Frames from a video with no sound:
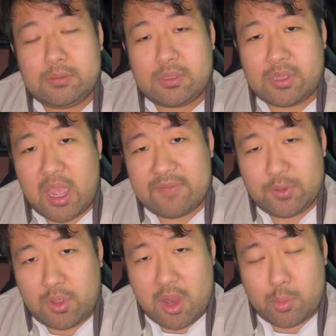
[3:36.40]
the
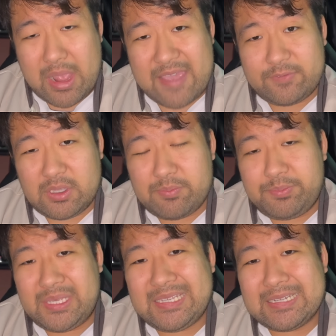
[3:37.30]
ONVO car will have to
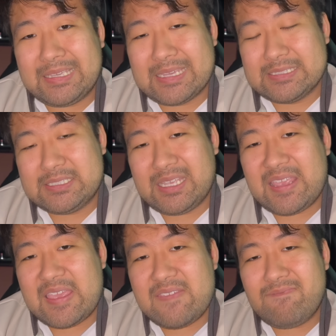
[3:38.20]
compete against the
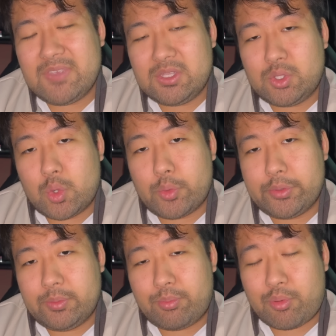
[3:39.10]

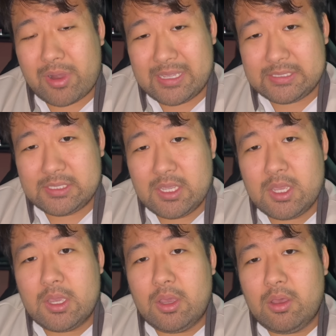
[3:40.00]
inventory price
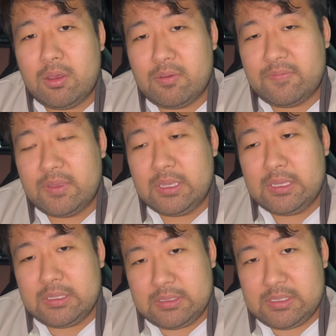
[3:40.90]
of
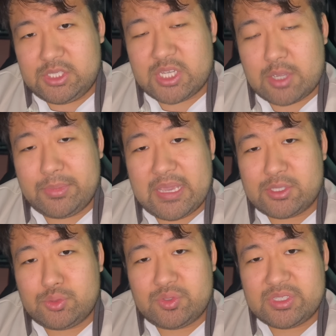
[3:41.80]
the Xiaomi
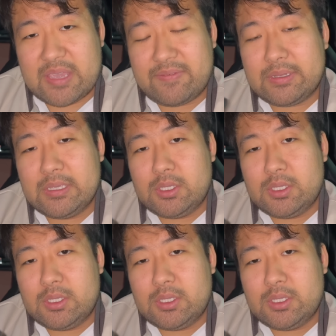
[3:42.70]
S U seven.